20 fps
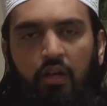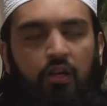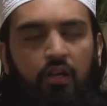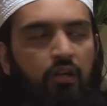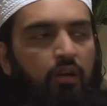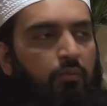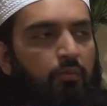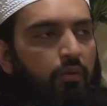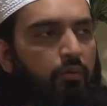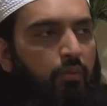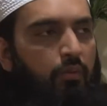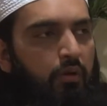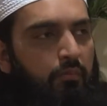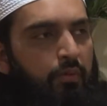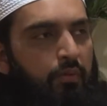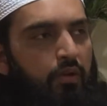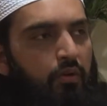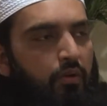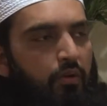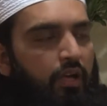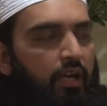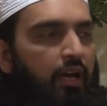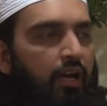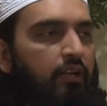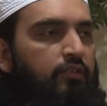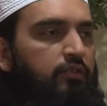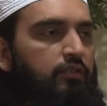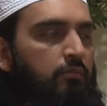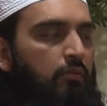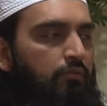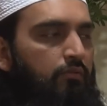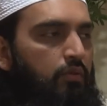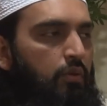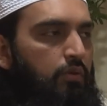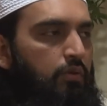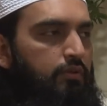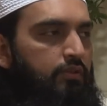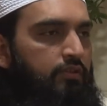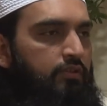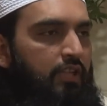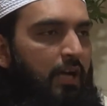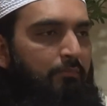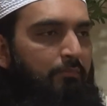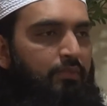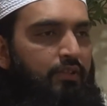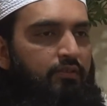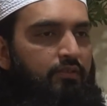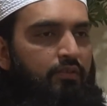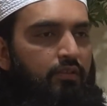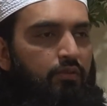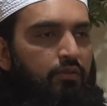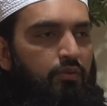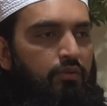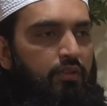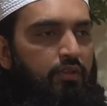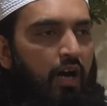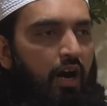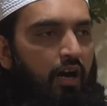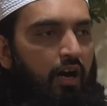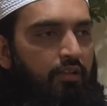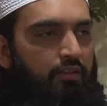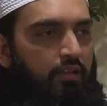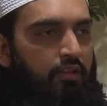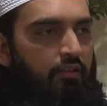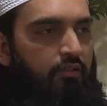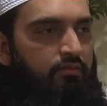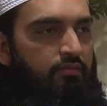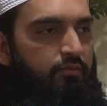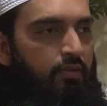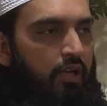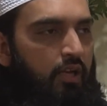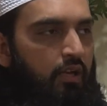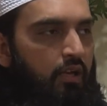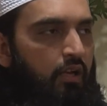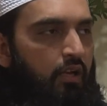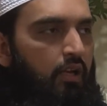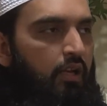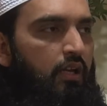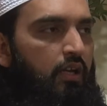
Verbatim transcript: you know, we will be looking at some of those chapters and those ahadith as well.